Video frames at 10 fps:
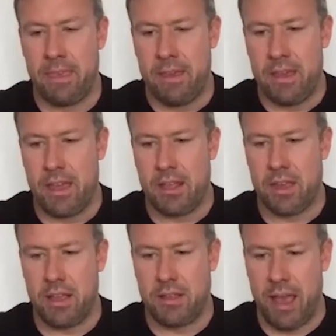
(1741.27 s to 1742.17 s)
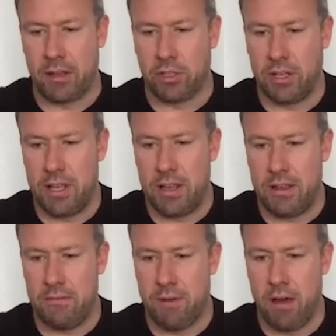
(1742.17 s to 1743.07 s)
it's actually,
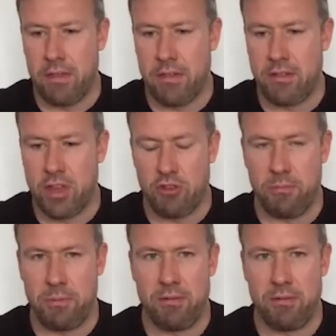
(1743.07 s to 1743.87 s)
rather than distribute